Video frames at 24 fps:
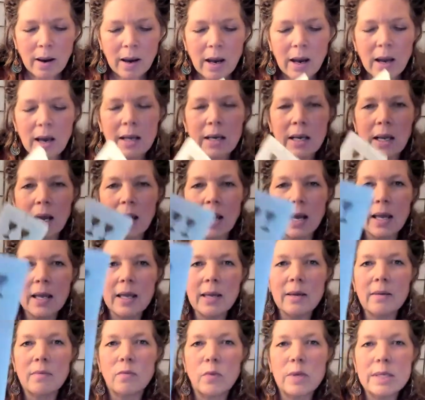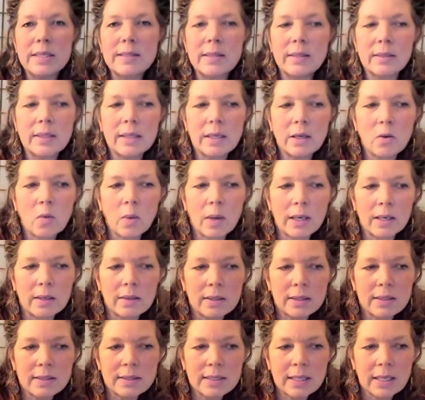And I recently acquired
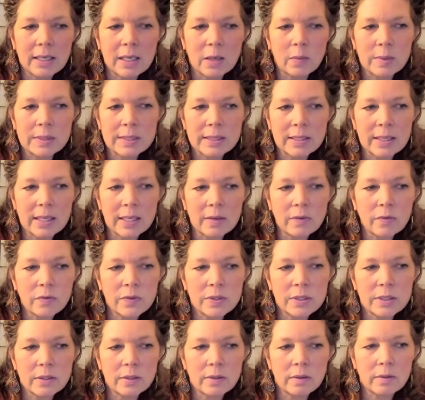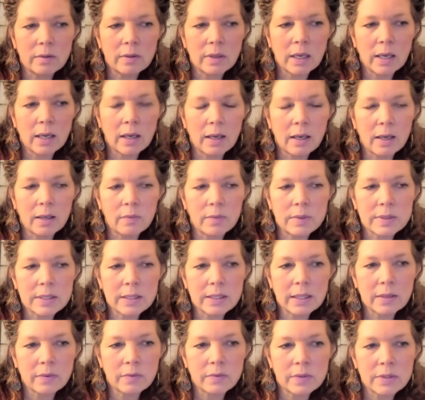this deck. It was a gift. It was a
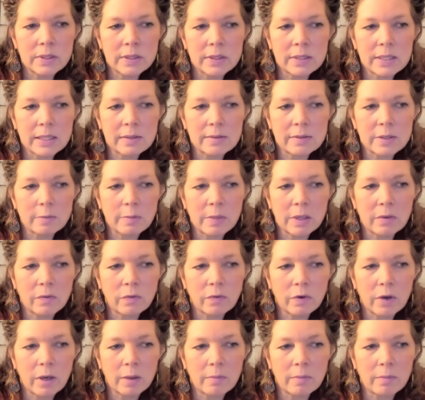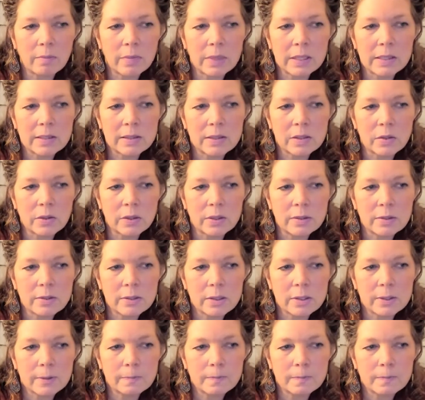gift sent to me from a student,